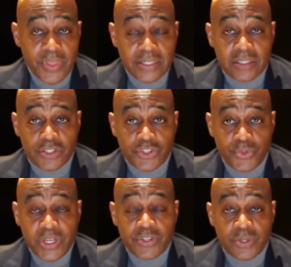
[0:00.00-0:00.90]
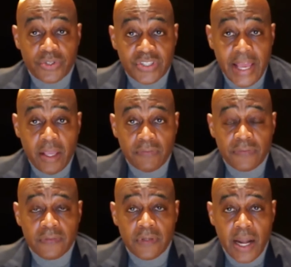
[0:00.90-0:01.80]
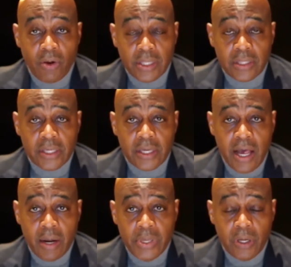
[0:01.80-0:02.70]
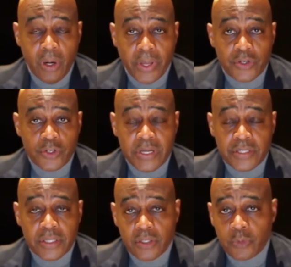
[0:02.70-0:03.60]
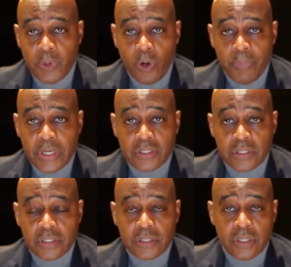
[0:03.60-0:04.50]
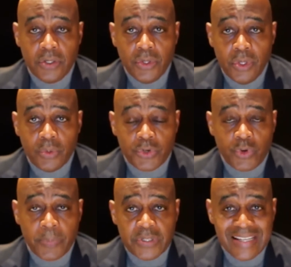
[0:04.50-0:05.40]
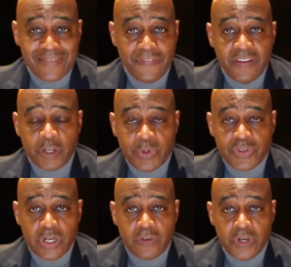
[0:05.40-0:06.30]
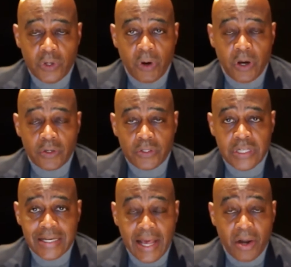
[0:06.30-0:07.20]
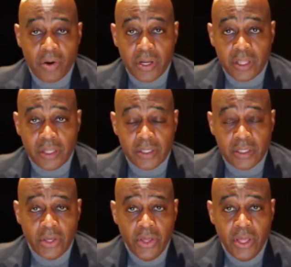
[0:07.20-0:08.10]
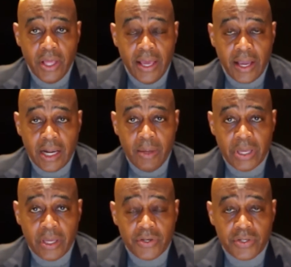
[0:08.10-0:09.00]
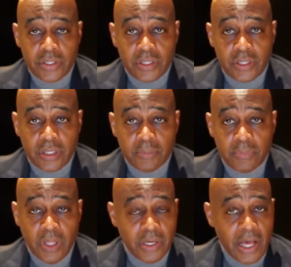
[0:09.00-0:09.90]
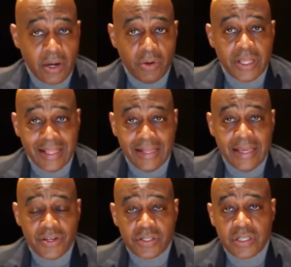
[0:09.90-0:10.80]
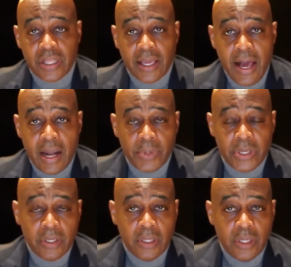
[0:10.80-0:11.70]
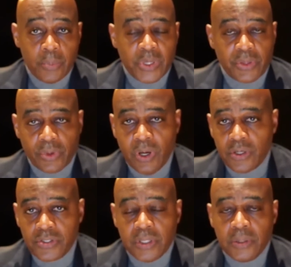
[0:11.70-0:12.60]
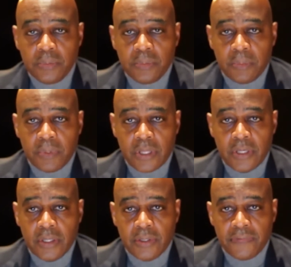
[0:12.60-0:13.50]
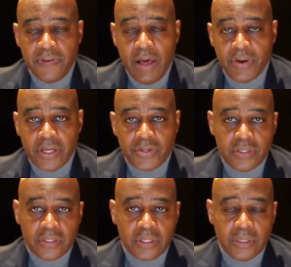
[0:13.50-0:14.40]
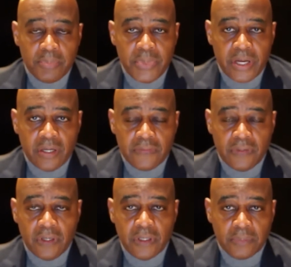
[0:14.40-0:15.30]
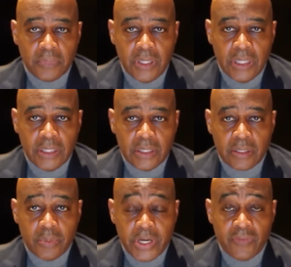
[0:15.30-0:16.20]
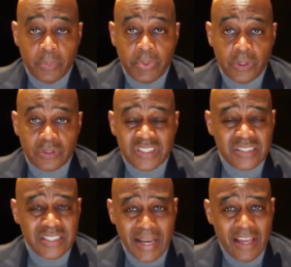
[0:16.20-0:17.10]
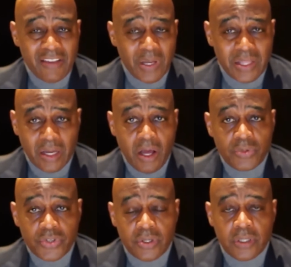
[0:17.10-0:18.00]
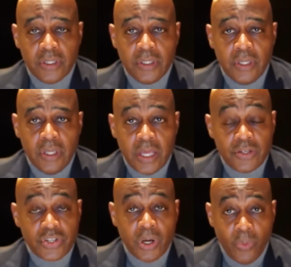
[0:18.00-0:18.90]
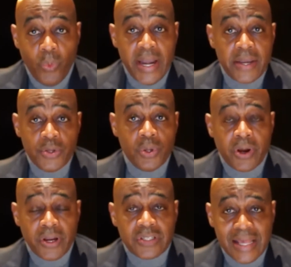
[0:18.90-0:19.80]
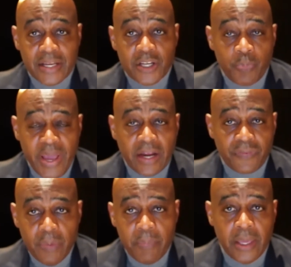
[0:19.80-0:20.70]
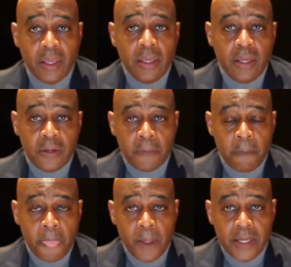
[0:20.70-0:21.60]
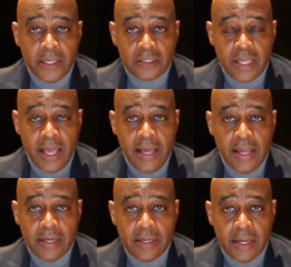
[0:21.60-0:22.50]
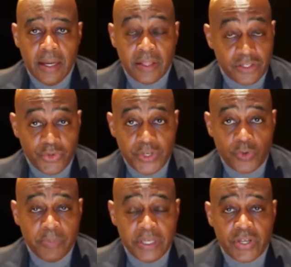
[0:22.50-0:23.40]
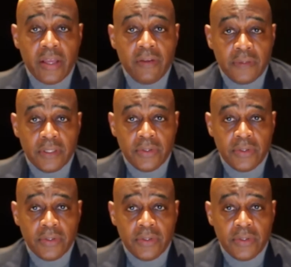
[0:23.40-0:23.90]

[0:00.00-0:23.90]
that the streets are safe, and I'll get the economy going, especially the small businesses, which represent 50% of New Yorkers, and not only the economic engine to the, but not only the engine to the economy, but they're also the foundation to many of our boroughs, just the lifeblood, the culture. And so what New Yorkers can expect from me is that the streets will be safe,